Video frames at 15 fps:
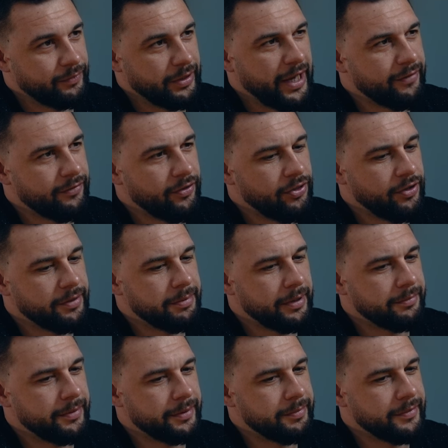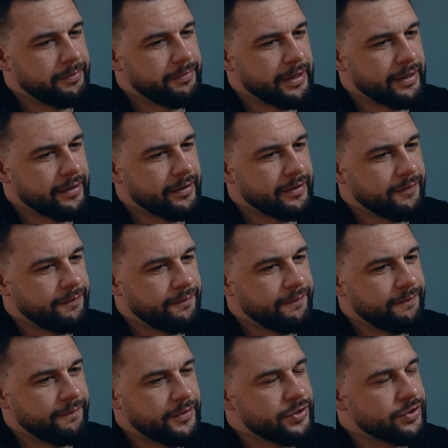but have you thought about maybe making it a
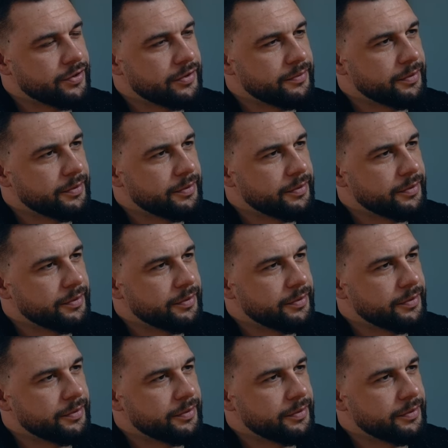feature?